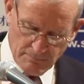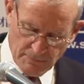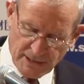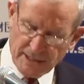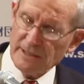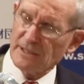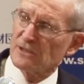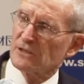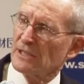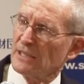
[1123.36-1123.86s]

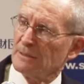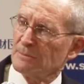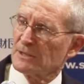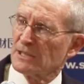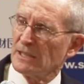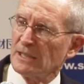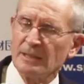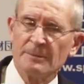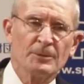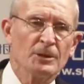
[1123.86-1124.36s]
But at the same
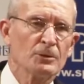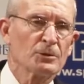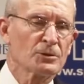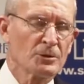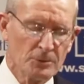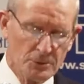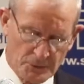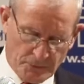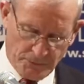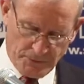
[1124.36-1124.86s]
time,
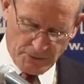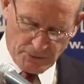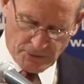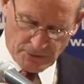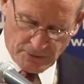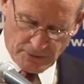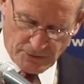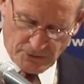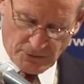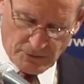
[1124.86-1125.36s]
those whose
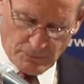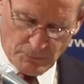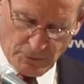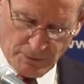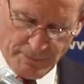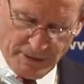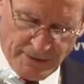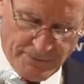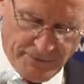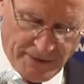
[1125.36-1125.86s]
futures will be